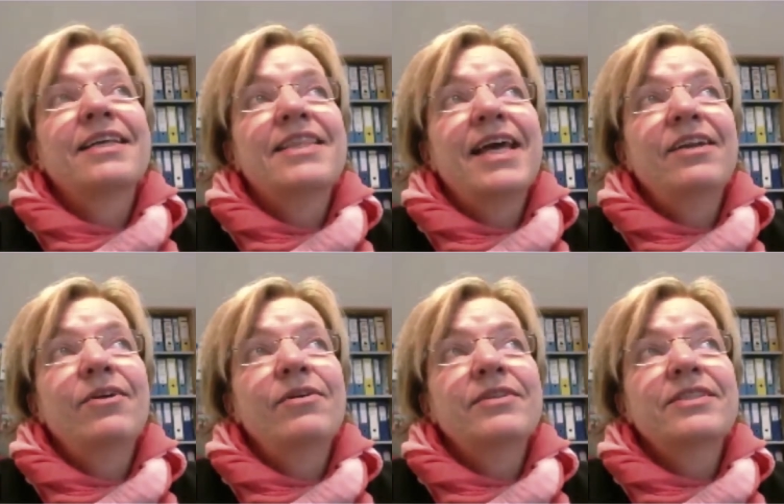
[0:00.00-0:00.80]
then
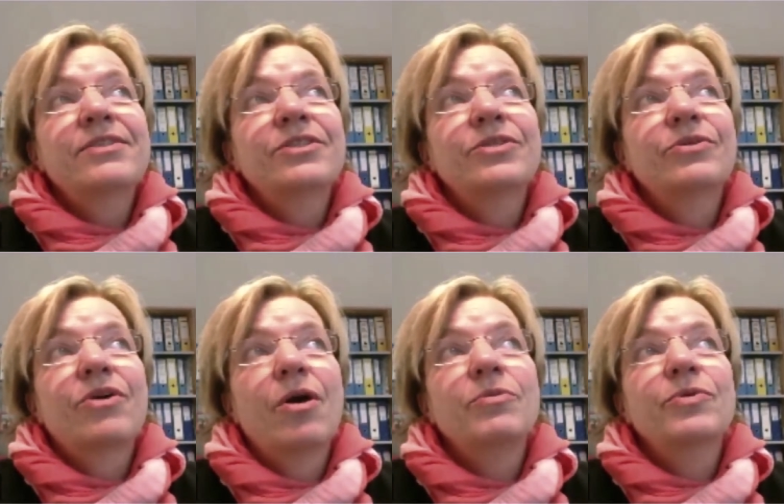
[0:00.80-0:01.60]
also to
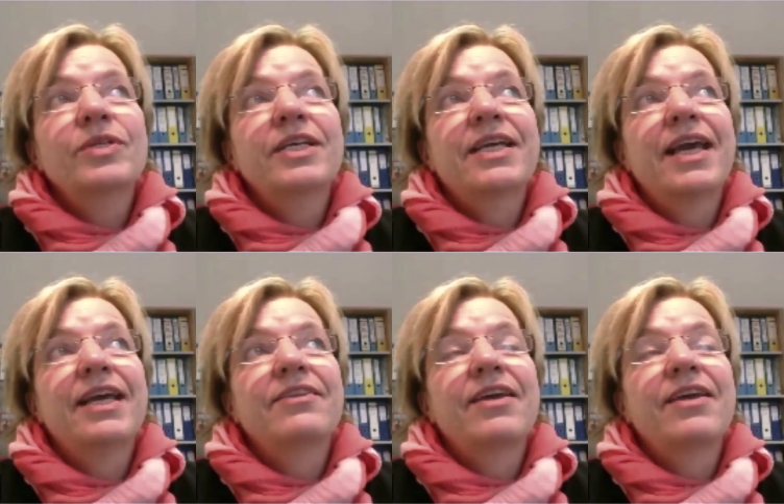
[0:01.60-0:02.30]
communicate